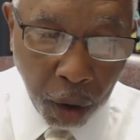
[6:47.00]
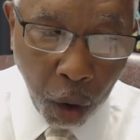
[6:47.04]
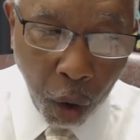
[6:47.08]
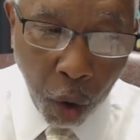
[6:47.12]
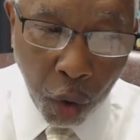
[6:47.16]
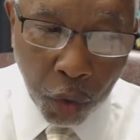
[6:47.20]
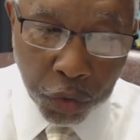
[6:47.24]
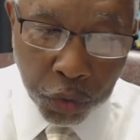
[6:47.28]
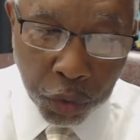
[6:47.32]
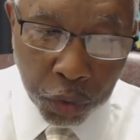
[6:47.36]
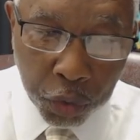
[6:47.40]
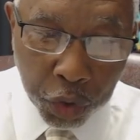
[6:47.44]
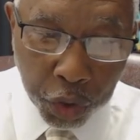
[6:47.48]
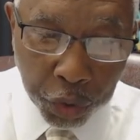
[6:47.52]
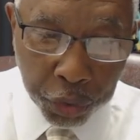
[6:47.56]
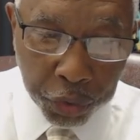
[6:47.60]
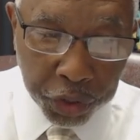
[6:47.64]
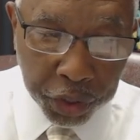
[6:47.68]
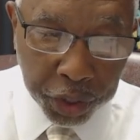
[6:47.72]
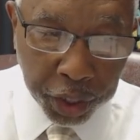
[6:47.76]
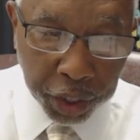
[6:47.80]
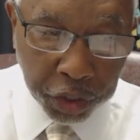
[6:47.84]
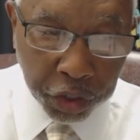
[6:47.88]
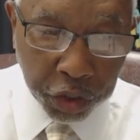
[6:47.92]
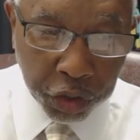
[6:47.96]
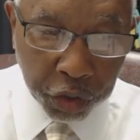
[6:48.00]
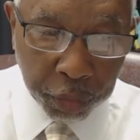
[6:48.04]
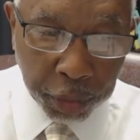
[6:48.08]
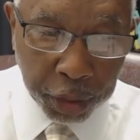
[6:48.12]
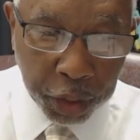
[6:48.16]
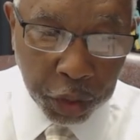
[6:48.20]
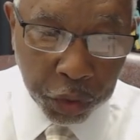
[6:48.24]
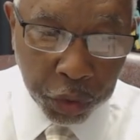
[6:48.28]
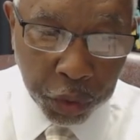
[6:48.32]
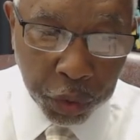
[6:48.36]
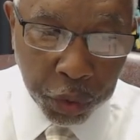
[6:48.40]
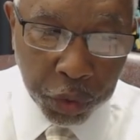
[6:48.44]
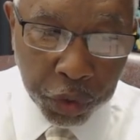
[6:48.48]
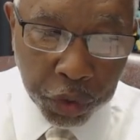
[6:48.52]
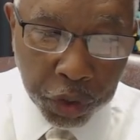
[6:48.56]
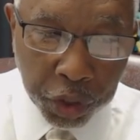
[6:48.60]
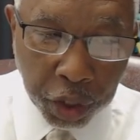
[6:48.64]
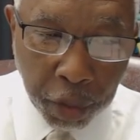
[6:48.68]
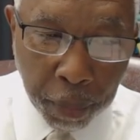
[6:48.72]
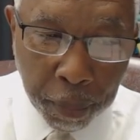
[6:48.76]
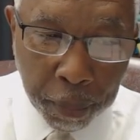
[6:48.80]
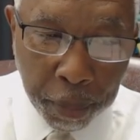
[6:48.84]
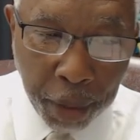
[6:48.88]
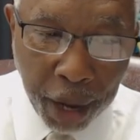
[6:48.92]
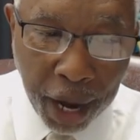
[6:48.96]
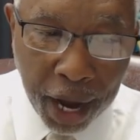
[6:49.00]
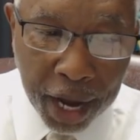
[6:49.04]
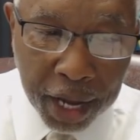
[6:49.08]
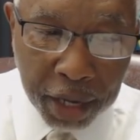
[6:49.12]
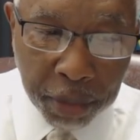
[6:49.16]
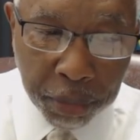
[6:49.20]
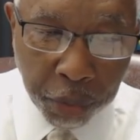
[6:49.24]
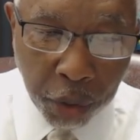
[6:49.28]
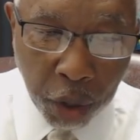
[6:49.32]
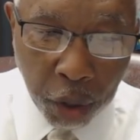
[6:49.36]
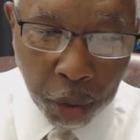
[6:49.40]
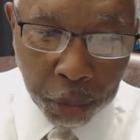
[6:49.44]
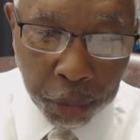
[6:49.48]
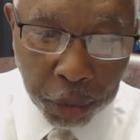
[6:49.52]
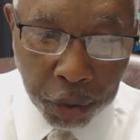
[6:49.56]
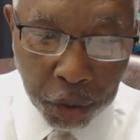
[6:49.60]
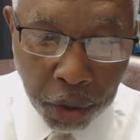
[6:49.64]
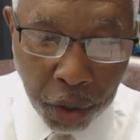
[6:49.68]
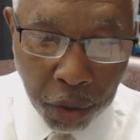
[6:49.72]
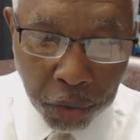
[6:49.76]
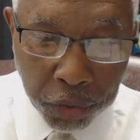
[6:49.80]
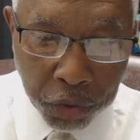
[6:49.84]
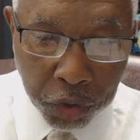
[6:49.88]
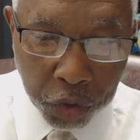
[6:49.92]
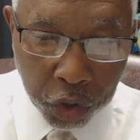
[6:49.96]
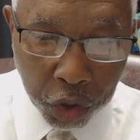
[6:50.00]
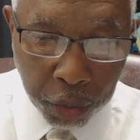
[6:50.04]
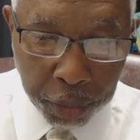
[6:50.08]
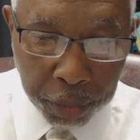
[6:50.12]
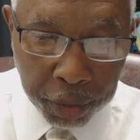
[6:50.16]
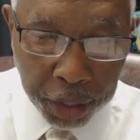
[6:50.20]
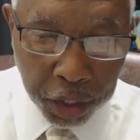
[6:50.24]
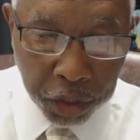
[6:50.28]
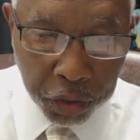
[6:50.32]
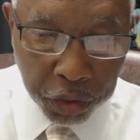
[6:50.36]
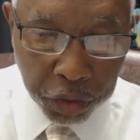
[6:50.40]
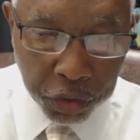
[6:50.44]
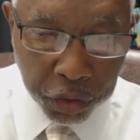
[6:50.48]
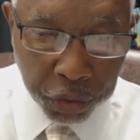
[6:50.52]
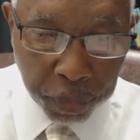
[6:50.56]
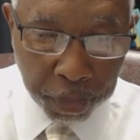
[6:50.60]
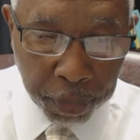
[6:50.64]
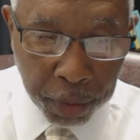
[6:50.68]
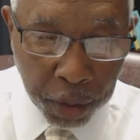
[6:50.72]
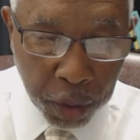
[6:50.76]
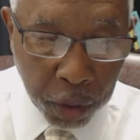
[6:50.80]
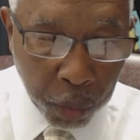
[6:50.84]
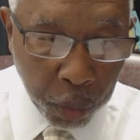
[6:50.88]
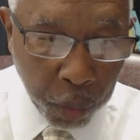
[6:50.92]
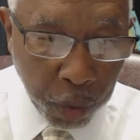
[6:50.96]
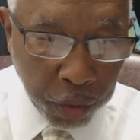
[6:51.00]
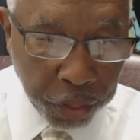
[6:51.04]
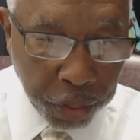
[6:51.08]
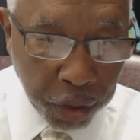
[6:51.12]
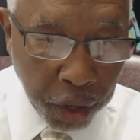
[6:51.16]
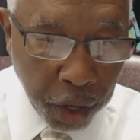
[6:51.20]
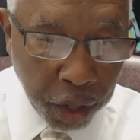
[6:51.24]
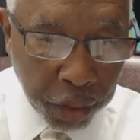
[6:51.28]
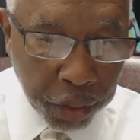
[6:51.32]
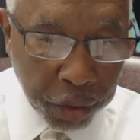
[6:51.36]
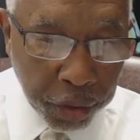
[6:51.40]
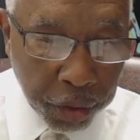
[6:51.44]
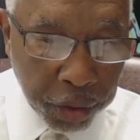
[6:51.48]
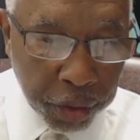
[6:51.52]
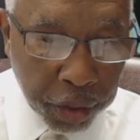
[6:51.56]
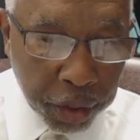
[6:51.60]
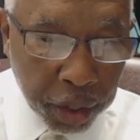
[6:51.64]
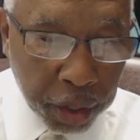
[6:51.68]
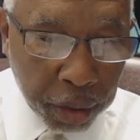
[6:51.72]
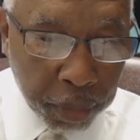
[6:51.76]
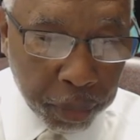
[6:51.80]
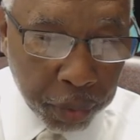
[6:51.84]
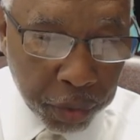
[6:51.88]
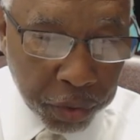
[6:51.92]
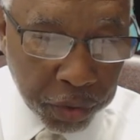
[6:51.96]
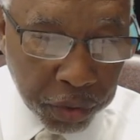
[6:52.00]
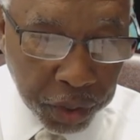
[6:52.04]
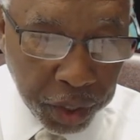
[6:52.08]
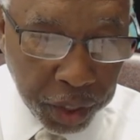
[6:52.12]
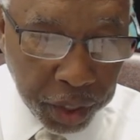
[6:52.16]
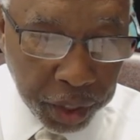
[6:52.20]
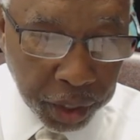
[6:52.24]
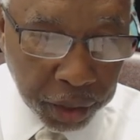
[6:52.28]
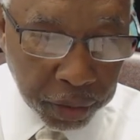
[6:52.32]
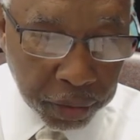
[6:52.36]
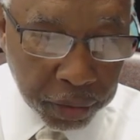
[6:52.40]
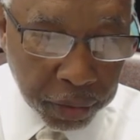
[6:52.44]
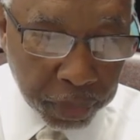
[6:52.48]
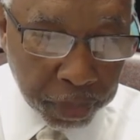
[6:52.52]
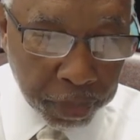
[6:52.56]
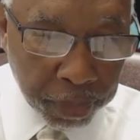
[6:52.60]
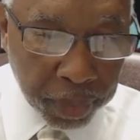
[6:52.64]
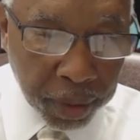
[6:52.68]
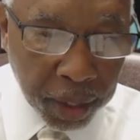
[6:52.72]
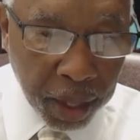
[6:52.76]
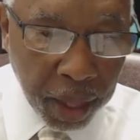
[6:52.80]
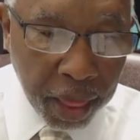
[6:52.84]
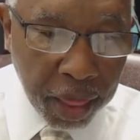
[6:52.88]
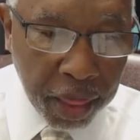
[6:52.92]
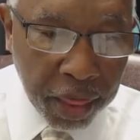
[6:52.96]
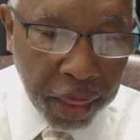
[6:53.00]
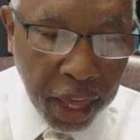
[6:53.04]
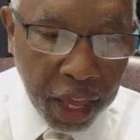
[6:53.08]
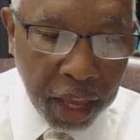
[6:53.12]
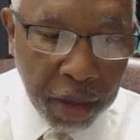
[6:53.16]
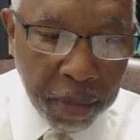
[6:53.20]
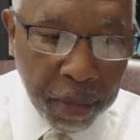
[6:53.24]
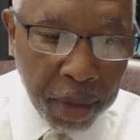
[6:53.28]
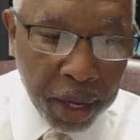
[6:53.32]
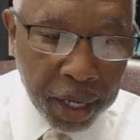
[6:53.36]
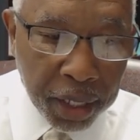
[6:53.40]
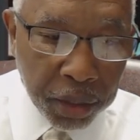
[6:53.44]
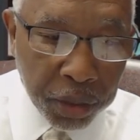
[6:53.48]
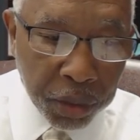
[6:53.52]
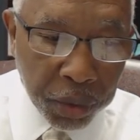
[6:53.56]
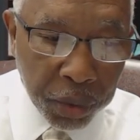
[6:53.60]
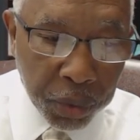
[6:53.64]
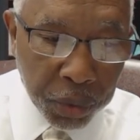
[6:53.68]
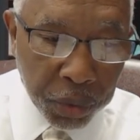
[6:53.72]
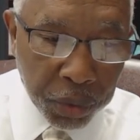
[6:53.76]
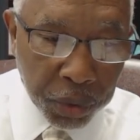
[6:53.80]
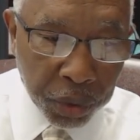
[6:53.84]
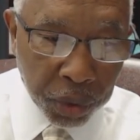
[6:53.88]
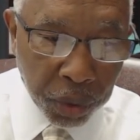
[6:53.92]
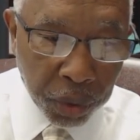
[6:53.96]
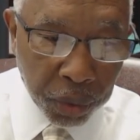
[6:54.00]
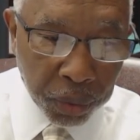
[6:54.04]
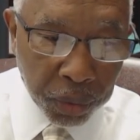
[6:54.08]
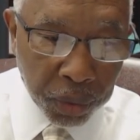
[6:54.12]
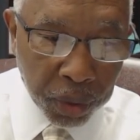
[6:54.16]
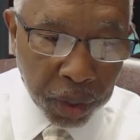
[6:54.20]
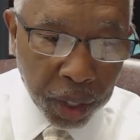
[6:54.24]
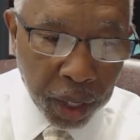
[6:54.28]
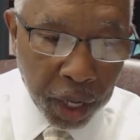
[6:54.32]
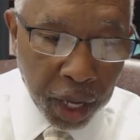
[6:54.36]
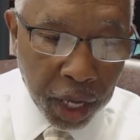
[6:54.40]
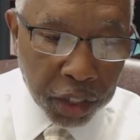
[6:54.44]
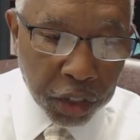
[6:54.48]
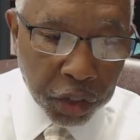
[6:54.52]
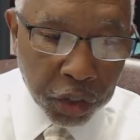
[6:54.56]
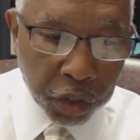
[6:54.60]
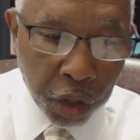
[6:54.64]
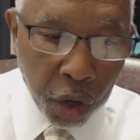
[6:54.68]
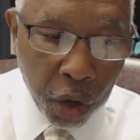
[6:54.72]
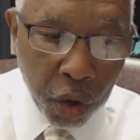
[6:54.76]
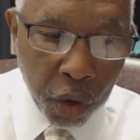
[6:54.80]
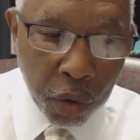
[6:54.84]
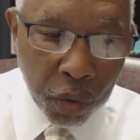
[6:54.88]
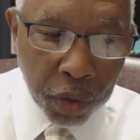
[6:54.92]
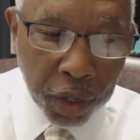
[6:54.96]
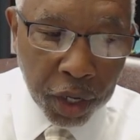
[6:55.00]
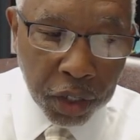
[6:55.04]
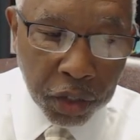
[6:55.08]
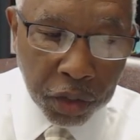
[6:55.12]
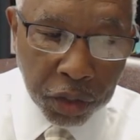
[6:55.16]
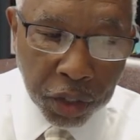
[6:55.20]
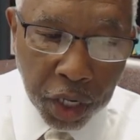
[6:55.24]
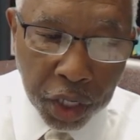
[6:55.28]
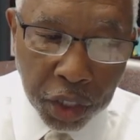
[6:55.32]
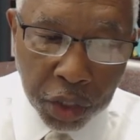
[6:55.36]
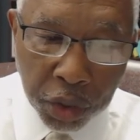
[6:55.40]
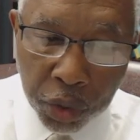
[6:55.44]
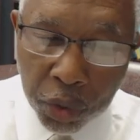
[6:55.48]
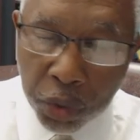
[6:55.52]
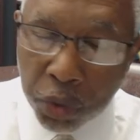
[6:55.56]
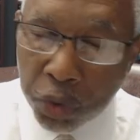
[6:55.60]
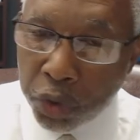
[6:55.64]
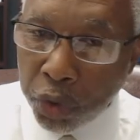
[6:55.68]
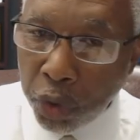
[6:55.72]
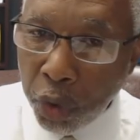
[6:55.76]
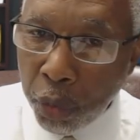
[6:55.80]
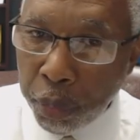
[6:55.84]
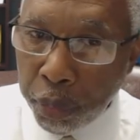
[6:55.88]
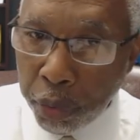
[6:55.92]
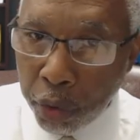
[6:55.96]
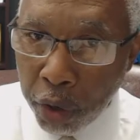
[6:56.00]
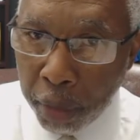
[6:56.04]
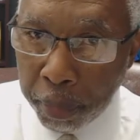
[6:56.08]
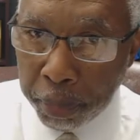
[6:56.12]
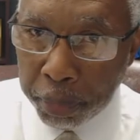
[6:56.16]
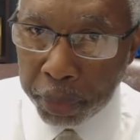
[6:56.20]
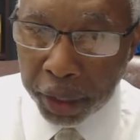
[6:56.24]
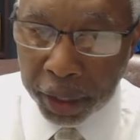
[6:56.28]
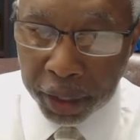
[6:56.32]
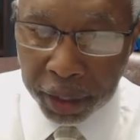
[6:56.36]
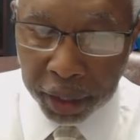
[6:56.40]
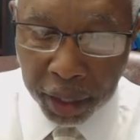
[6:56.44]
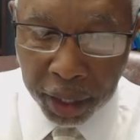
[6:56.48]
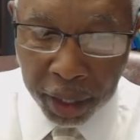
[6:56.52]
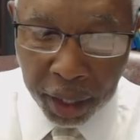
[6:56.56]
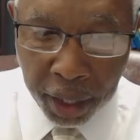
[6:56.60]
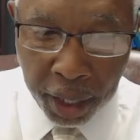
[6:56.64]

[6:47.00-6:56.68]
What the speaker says: Also, jurisdictions may choose to combine probable cause determinations with other proceedings. They may do so as long as they do so promptly.